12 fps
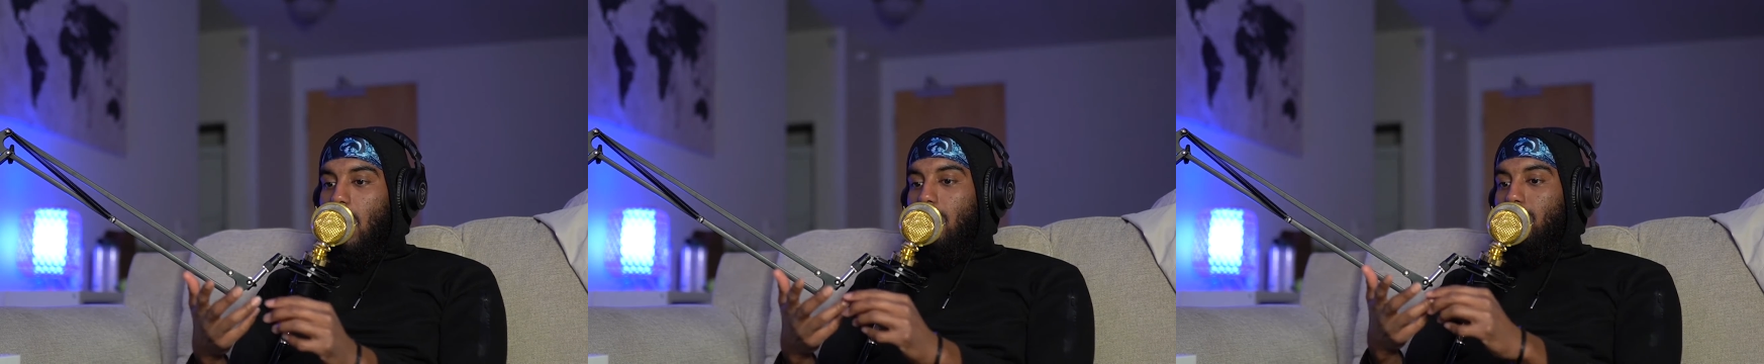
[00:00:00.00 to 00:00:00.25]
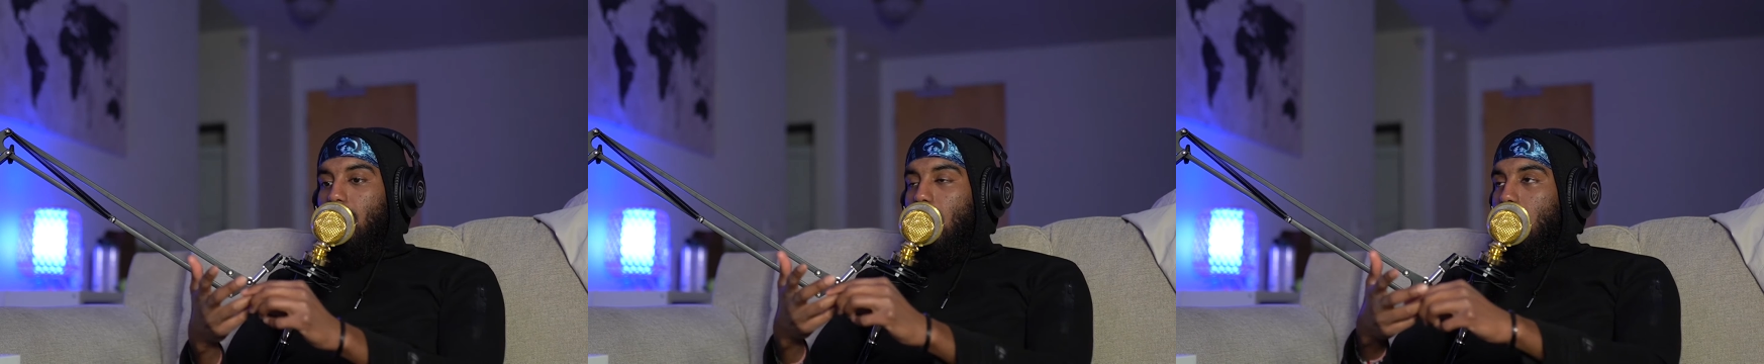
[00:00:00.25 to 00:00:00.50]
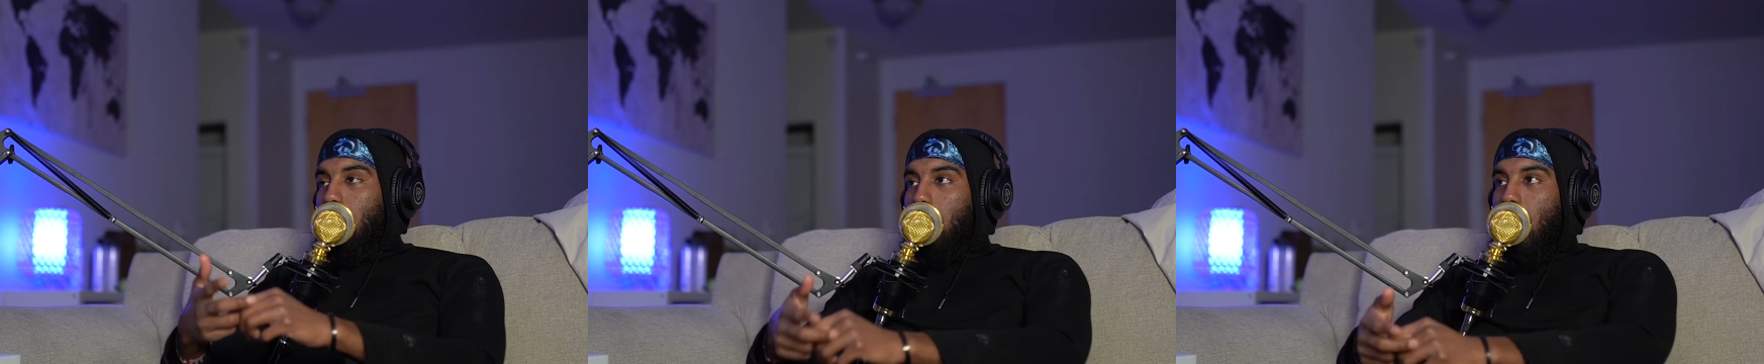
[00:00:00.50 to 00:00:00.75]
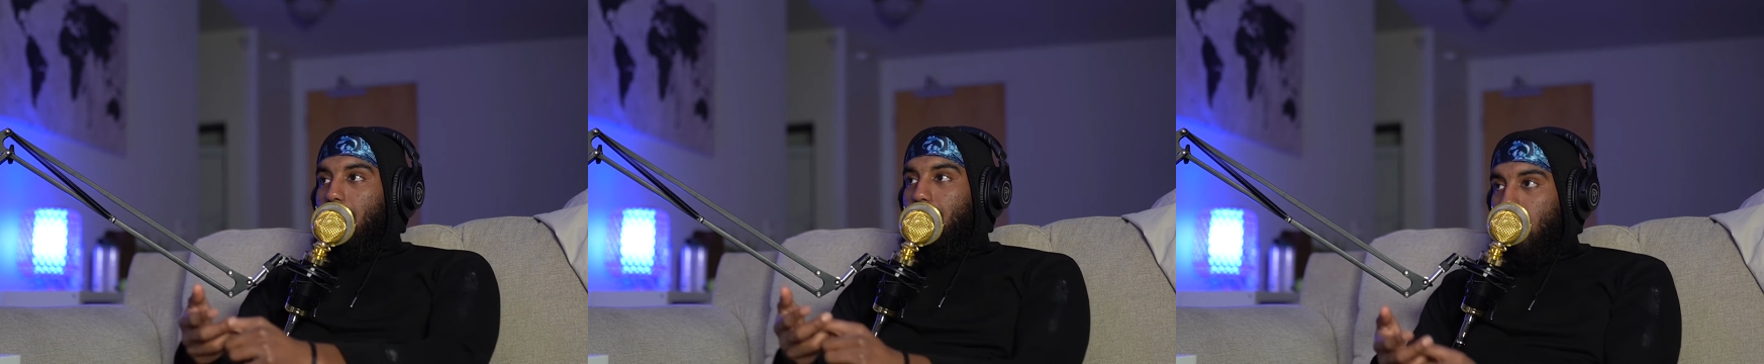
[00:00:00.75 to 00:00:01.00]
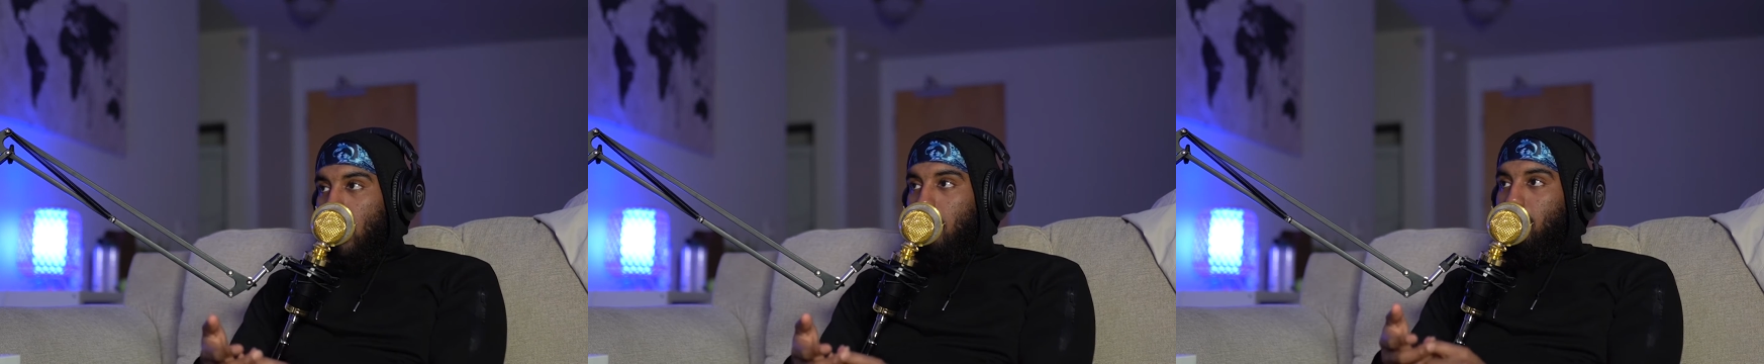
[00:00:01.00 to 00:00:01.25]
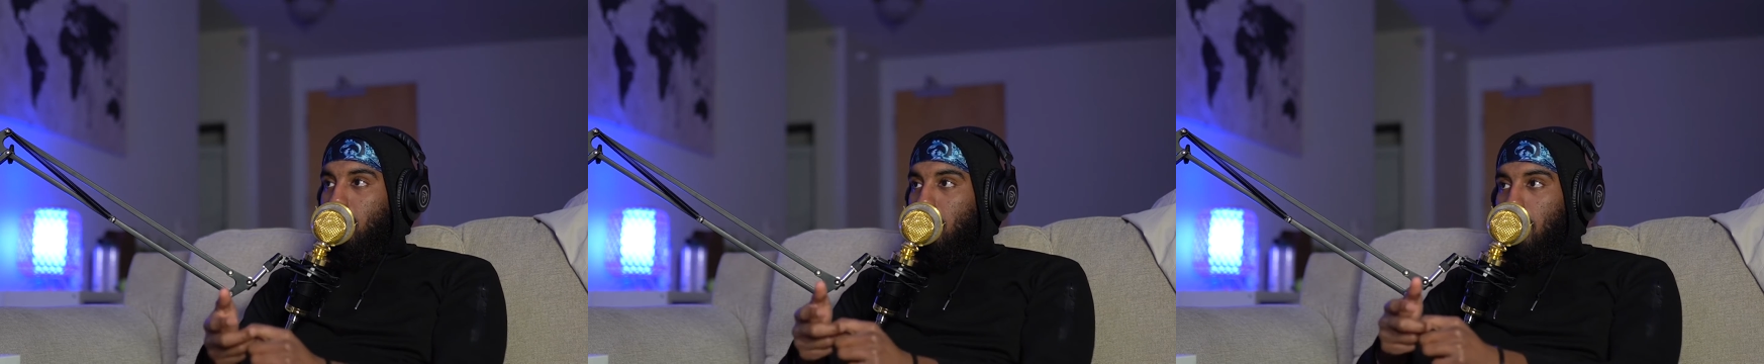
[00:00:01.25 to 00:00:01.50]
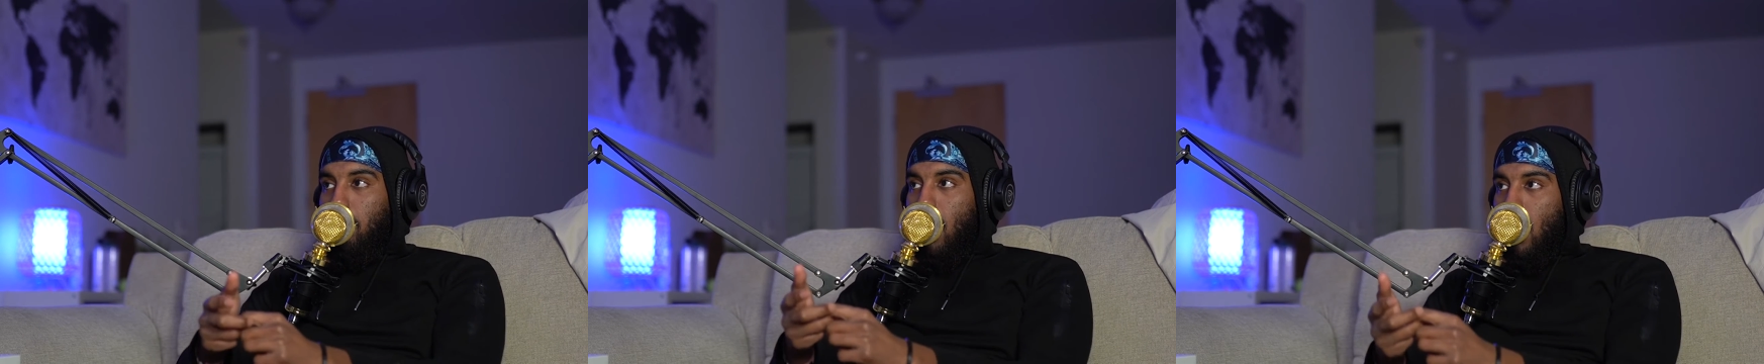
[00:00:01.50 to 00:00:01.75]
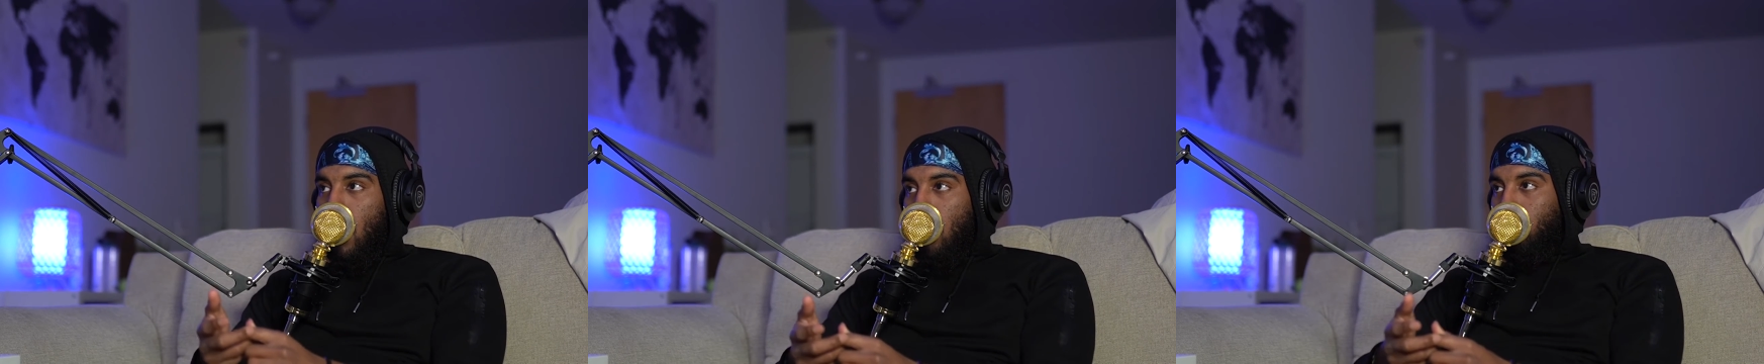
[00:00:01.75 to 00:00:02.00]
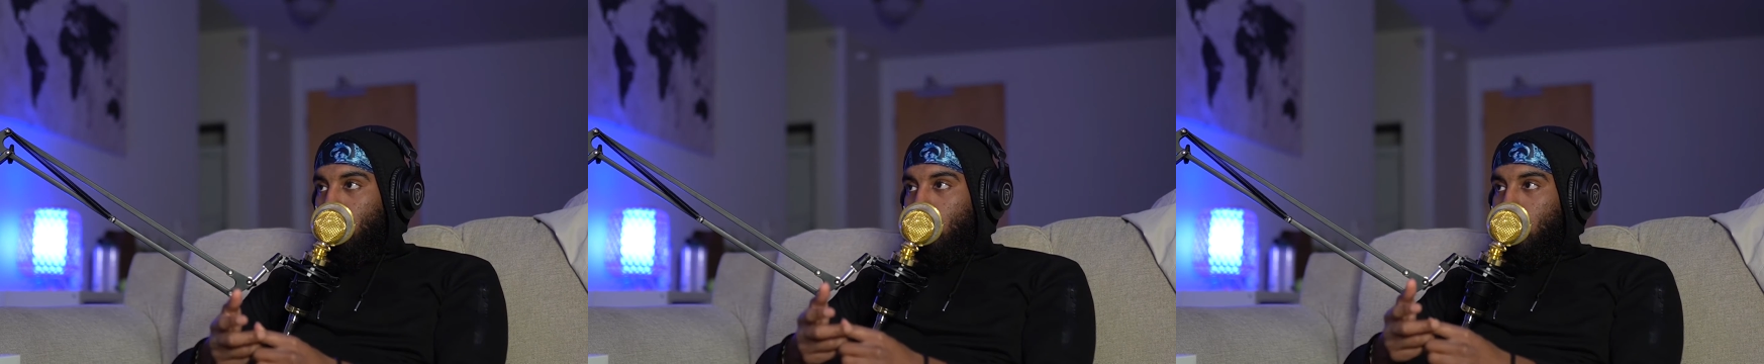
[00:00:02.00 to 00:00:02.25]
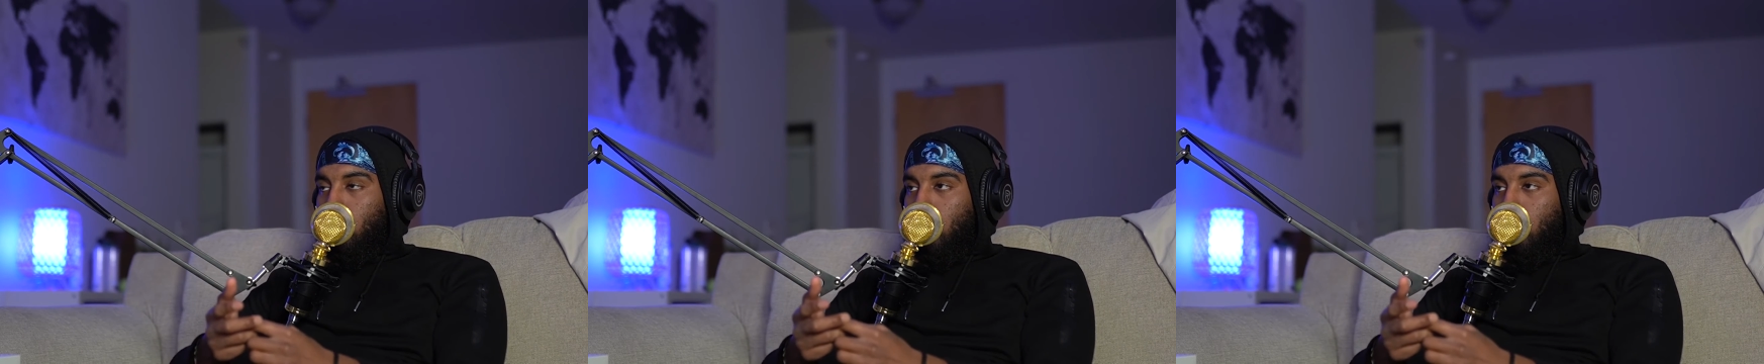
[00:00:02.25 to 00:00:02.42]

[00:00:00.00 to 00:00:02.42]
I don't have my family, my mom,